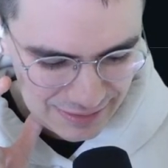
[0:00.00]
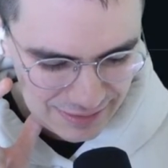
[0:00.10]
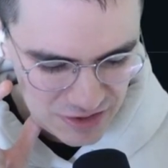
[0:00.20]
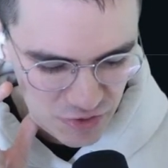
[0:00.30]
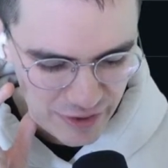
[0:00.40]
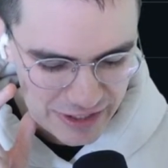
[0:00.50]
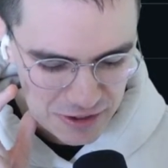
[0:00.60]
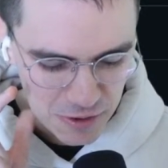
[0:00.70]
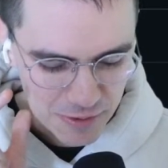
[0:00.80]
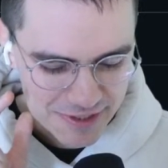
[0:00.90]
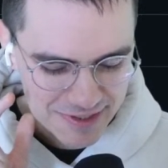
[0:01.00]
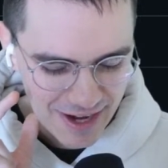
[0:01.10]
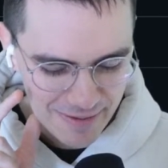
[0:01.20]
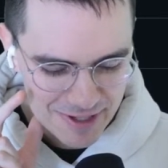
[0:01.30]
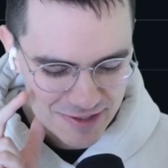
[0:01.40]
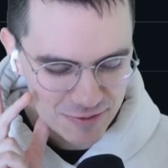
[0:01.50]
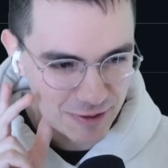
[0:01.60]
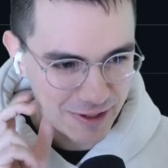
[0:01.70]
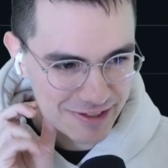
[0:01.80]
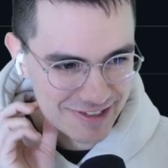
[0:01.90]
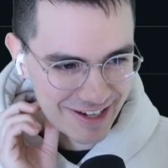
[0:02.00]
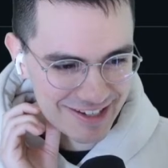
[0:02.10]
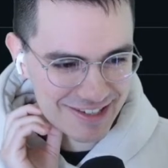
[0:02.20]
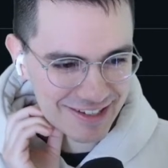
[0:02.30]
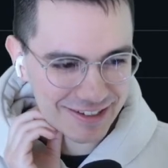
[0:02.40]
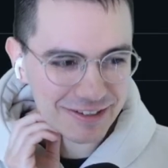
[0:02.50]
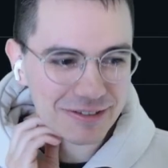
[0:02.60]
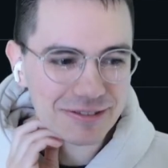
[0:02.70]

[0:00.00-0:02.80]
You read newest comments first. I guess I do.